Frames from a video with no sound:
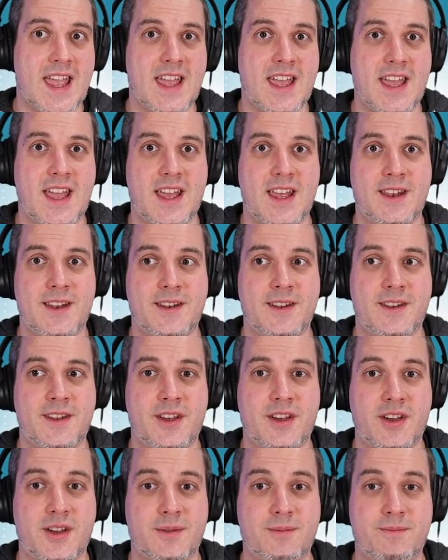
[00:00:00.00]

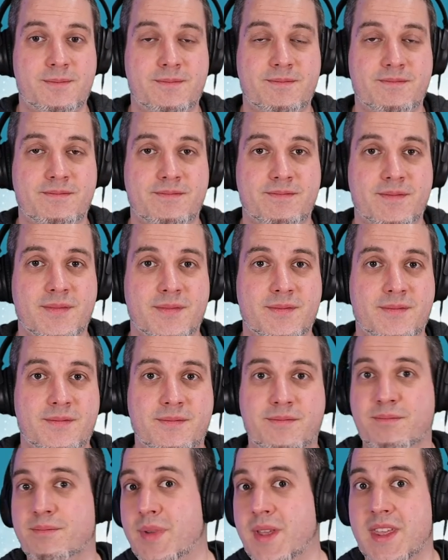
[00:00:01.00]
and
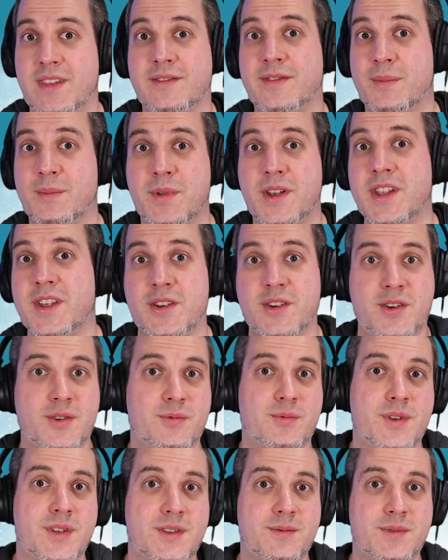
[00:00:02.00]
being
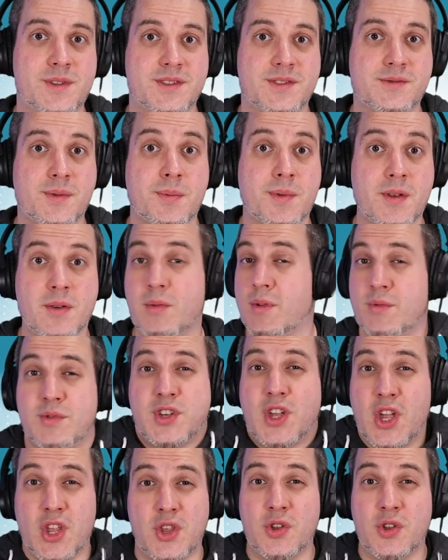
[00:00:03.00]
familiar with the scripting language.